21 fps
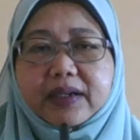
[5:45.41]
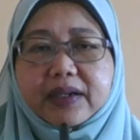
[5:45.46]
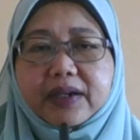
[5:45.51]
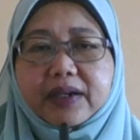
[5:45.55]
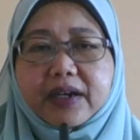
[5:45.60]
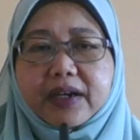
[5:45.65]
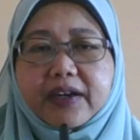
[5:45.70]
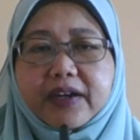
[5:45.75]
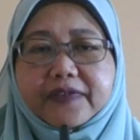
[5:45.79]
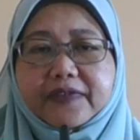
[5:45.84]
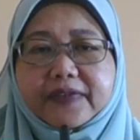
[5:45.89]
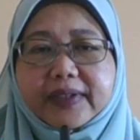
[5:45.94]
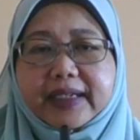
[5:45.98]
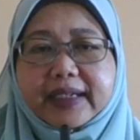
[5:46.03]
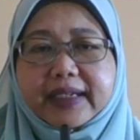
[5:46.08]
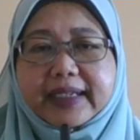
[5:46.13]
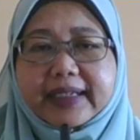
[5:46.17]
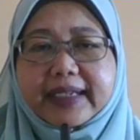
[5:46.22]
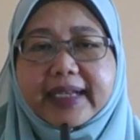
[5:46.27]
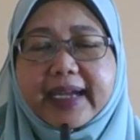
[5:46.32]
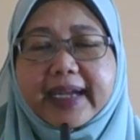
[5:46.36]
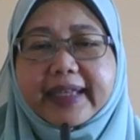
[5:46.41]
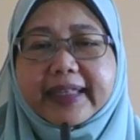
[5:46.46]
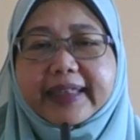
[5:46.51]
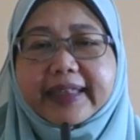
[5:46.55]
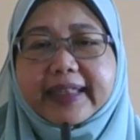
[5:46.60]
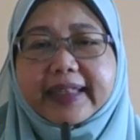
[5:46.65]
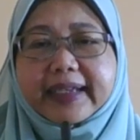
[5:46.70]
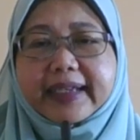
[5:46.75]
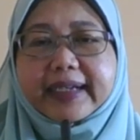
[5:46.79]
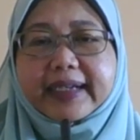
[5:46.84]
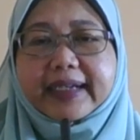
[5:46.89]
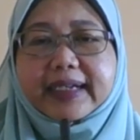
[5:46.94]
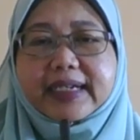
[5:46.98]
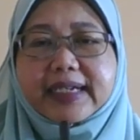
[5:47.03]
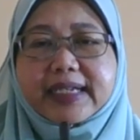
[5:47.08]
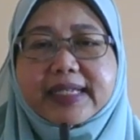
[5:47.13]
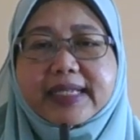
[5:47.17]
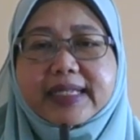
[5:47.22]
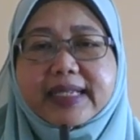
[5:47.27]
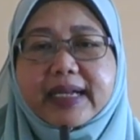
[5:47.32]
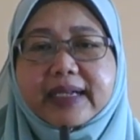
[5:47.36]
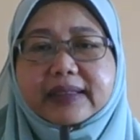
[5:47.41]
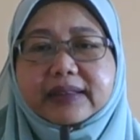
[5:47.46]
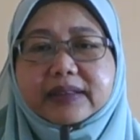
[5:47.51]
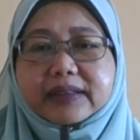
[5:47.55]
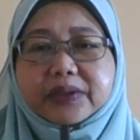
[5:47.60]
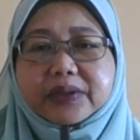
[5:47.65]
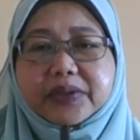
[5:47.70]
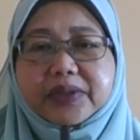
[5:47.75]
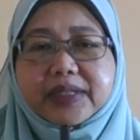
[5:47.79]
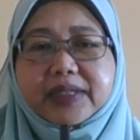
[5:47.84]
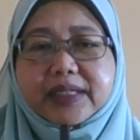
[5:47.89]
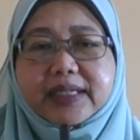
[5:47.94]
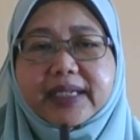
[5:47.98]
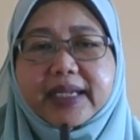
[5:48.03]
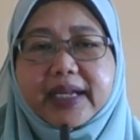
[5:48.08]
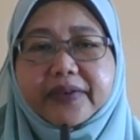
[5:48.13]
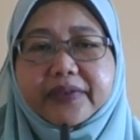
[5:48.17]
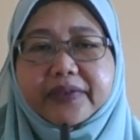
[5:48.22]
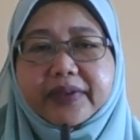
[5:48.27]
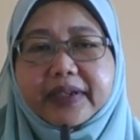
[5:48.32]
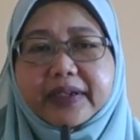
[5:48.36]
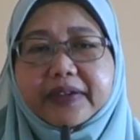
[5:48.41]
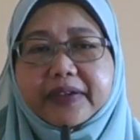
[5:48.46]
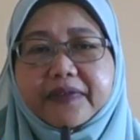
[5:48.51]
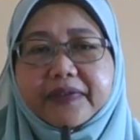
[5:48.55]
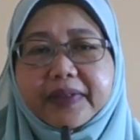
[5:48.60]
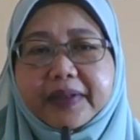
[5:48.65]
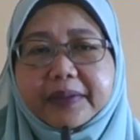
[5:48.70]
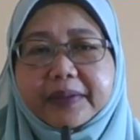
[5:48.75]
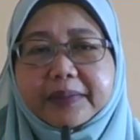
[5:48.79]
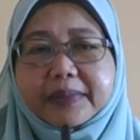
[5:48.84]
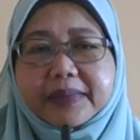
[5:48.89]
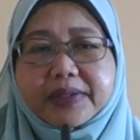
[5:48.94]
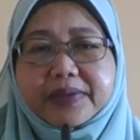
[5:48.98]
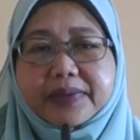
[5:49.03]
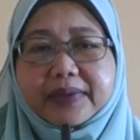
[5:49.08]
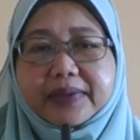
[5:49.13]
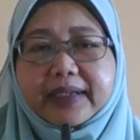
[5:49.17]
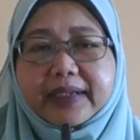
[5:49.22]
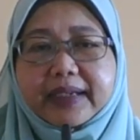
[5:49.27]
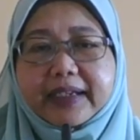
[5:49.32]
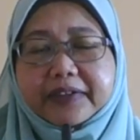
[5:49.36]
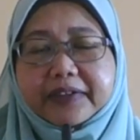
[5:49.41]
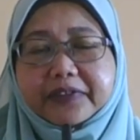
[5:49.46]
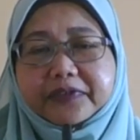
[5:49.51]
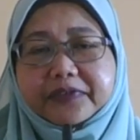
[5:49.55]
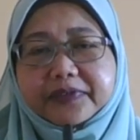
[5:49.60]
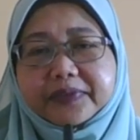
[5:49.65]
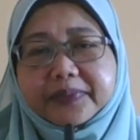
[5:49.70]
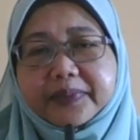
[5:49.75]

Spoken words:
After her death, her son couldn't get rid of them soon enough.